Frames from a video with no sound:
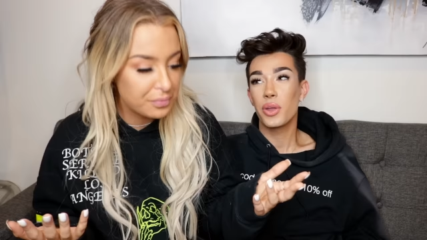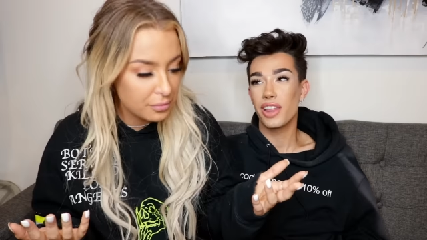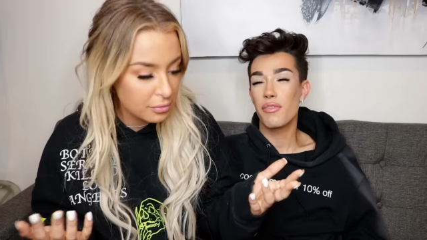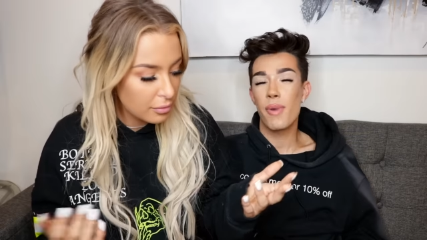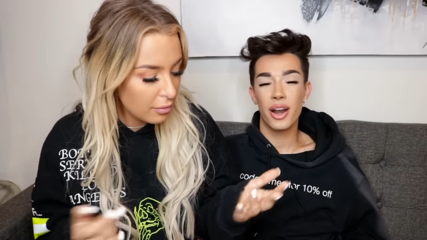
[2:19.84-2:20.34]
Speaker 1: We love
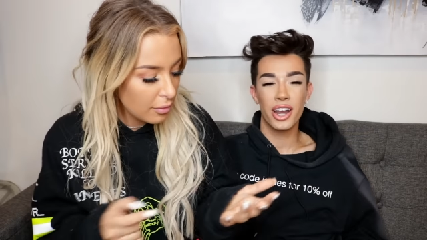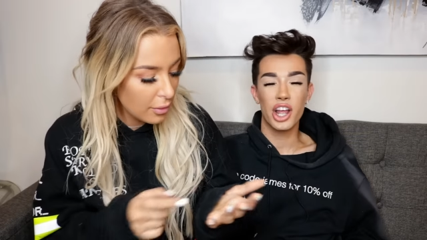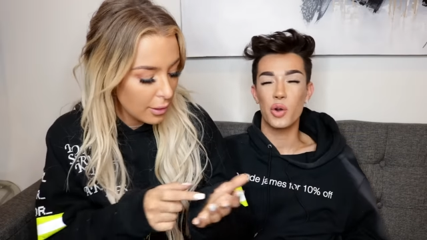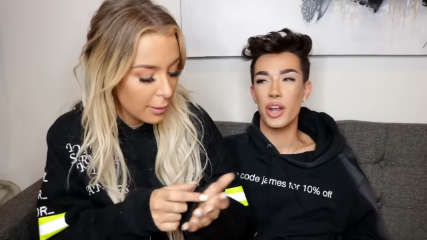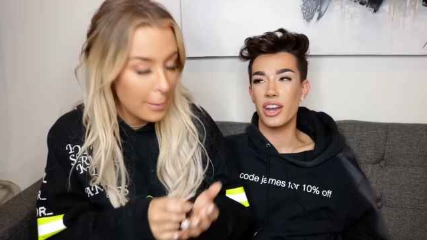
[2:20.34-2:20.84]
a
Speaker 2: marketing
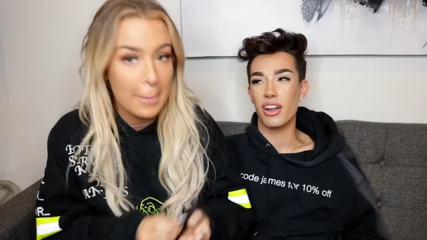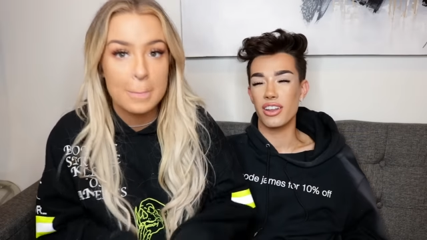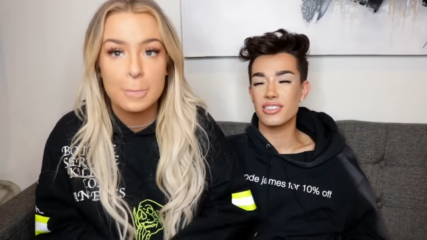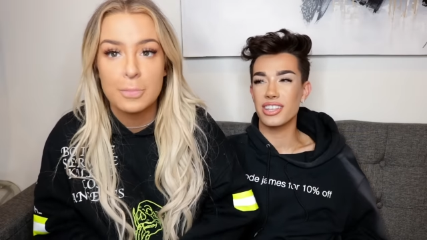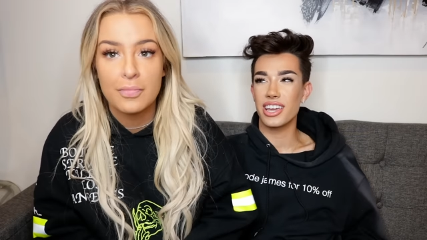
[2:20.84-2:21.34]
queen,
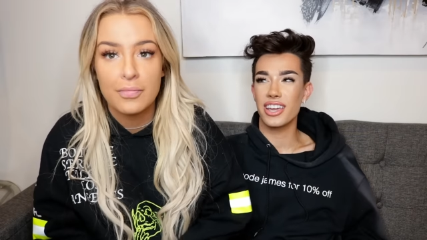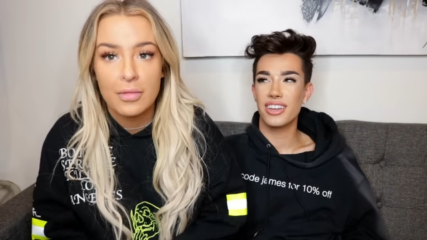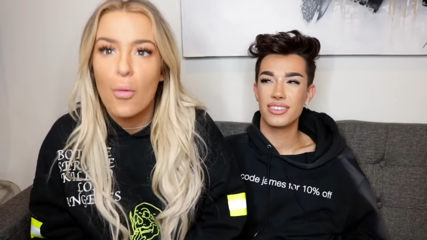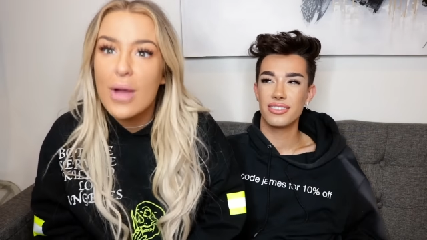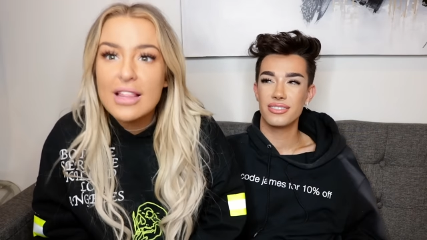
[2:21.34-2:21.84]
honestly.
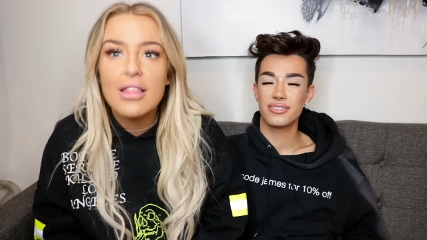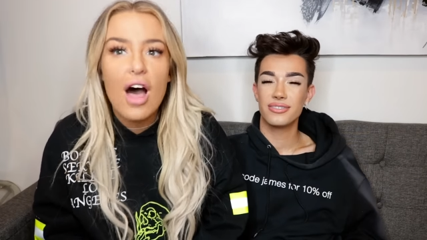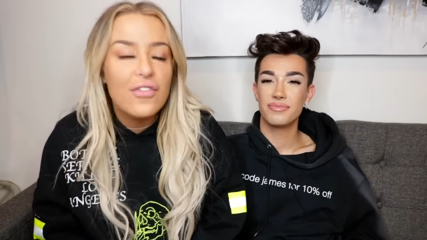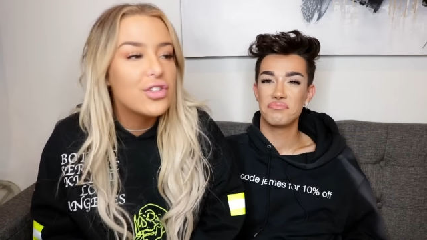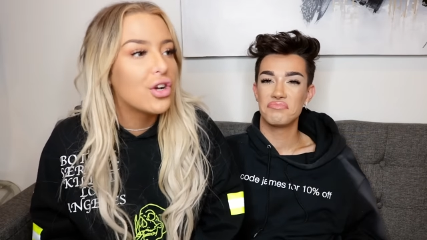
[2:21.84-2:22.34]
Speaker 1: We
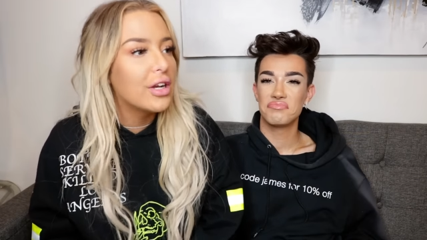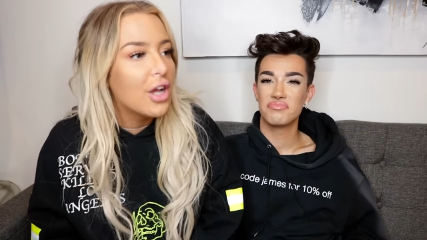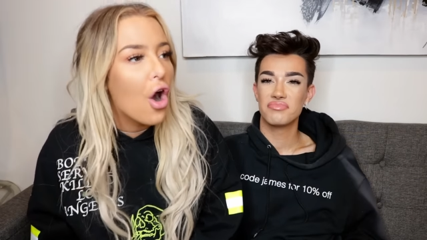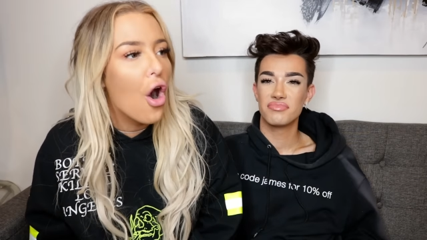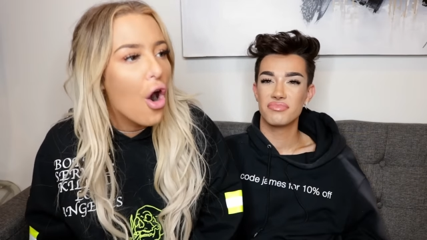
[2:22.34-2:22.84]
love turning
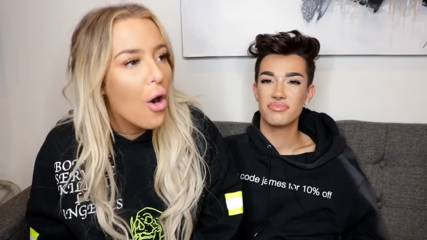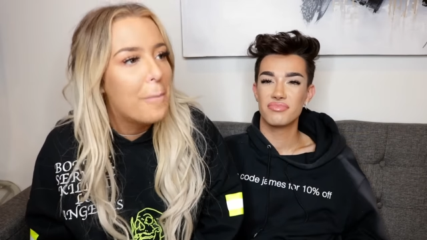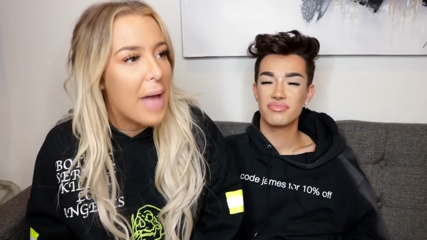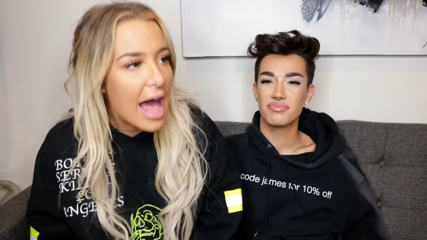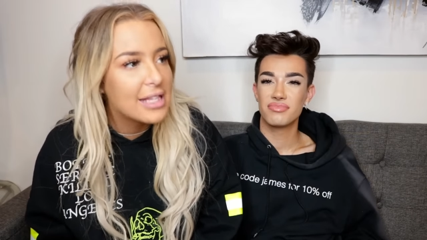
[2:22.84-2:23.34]
all
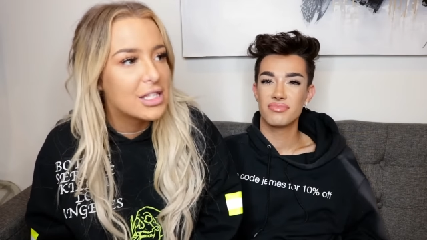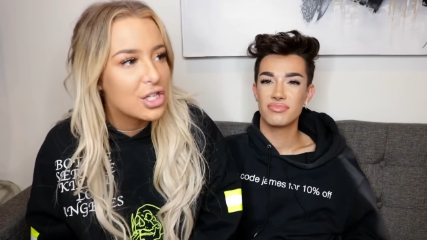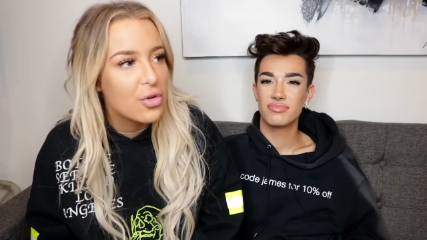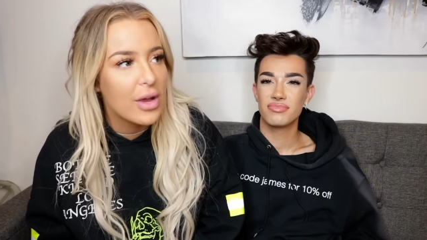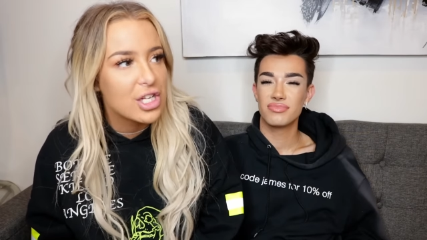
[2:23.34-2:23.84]
bad
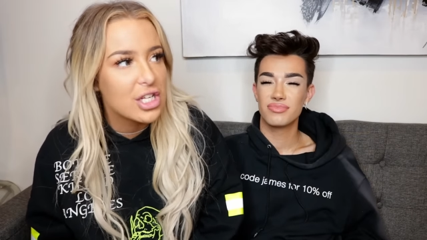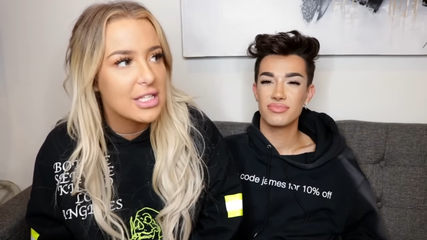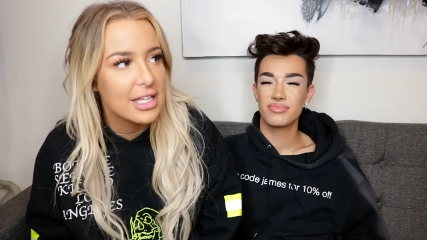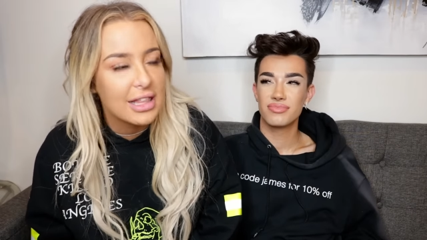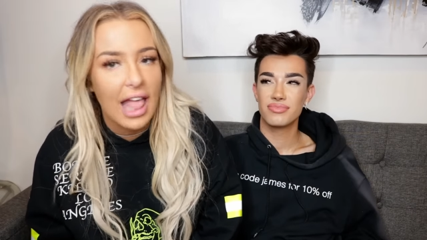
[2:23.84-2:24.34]
situations
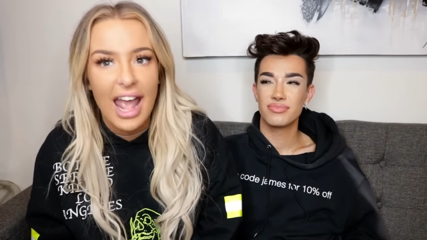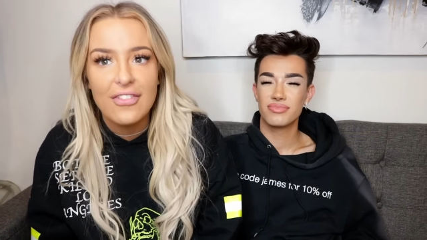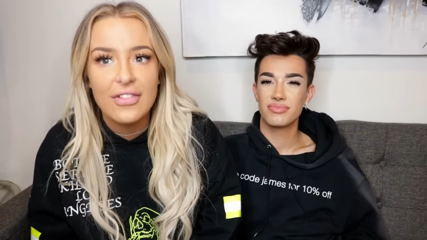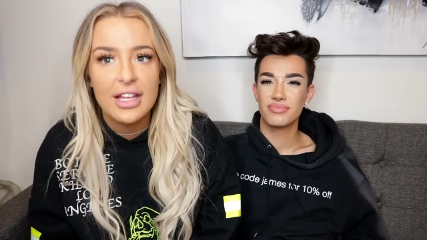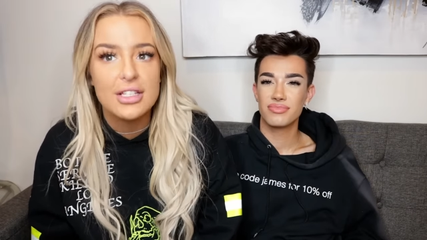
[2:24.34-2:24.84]
in
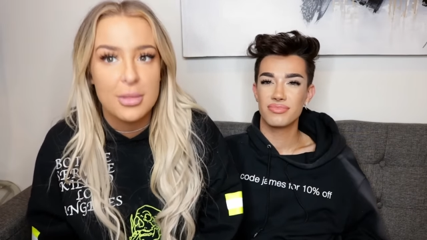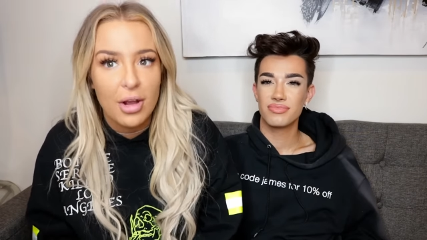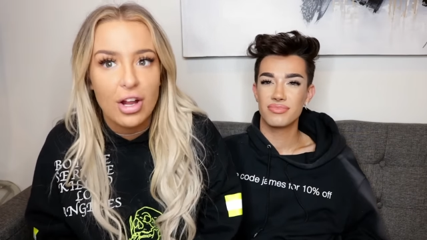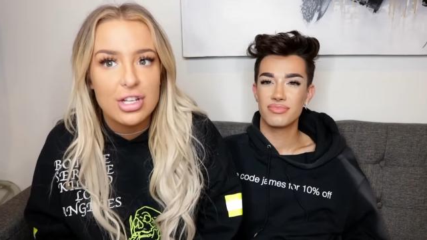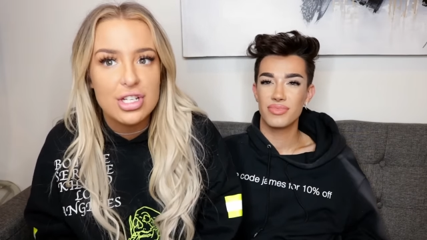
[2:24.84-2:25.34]
life into
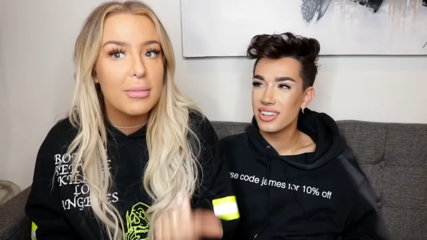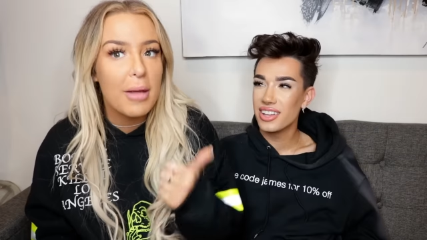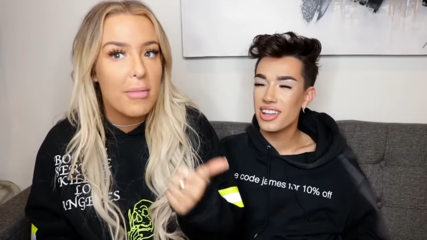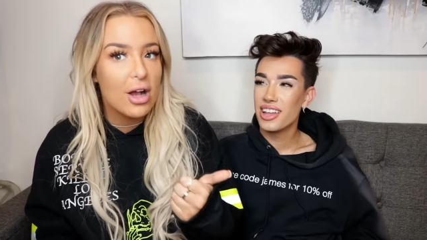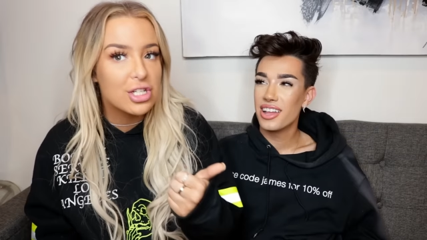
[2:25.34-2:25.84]
merch. My
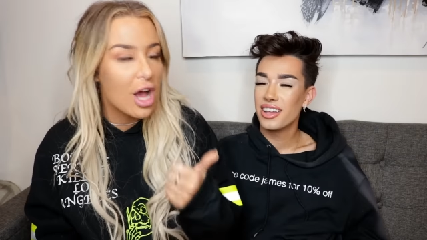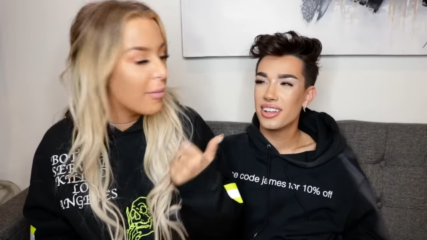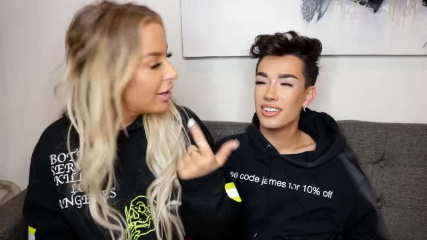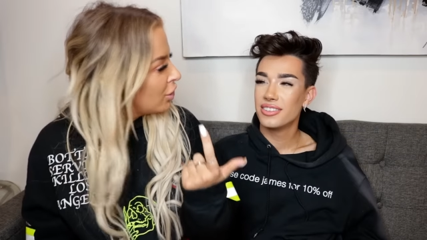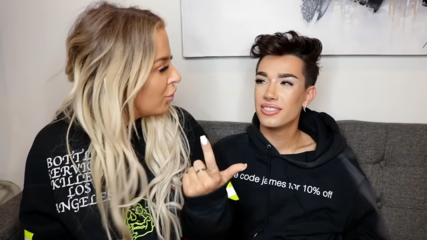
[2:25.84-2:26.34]
mugshot,
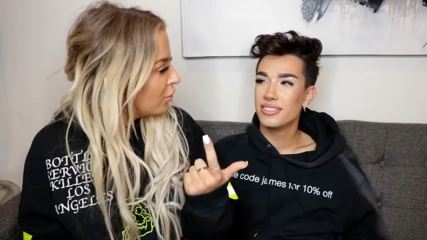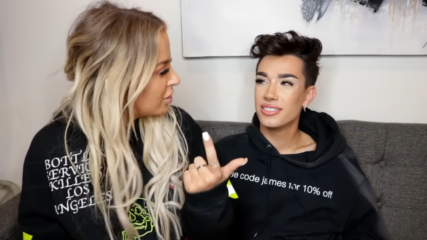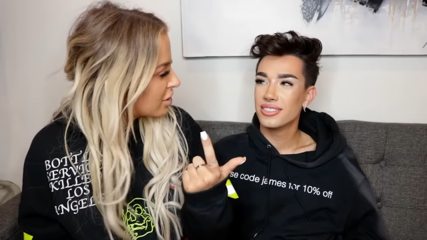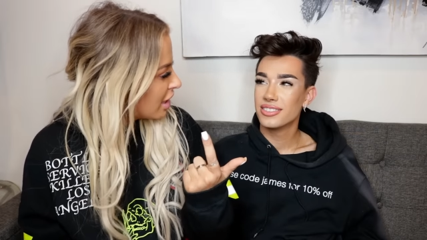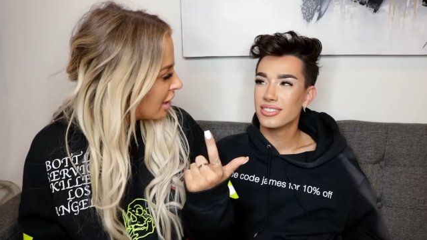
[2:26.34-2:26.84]
my nudes,
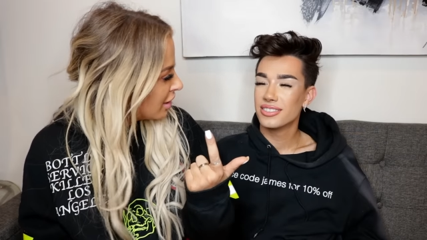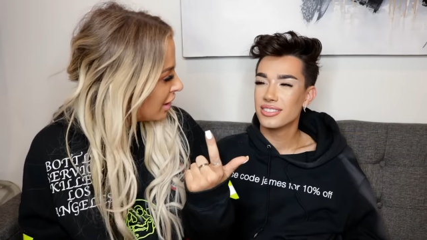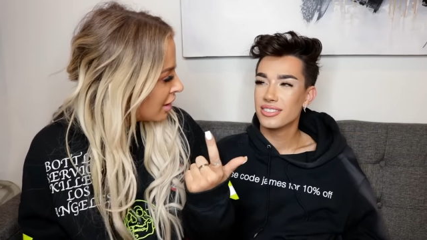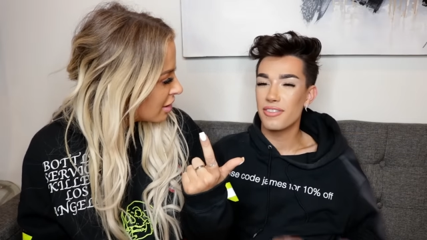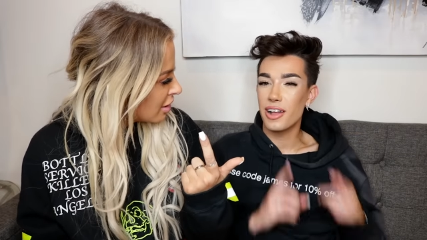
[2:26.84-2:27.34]
getting
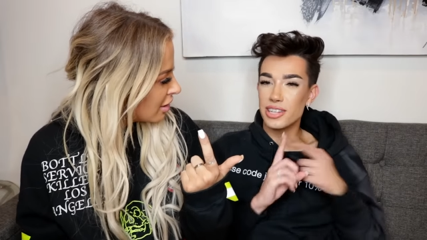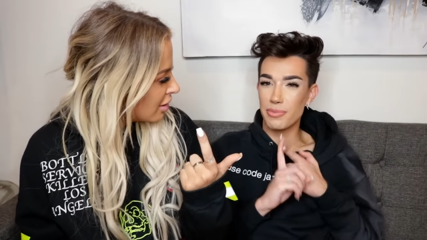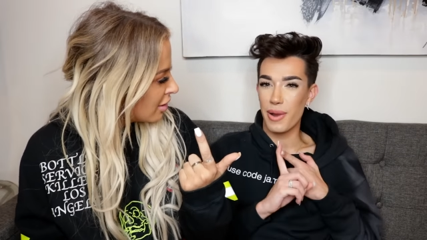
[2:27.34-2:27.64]
leaked. Flashlight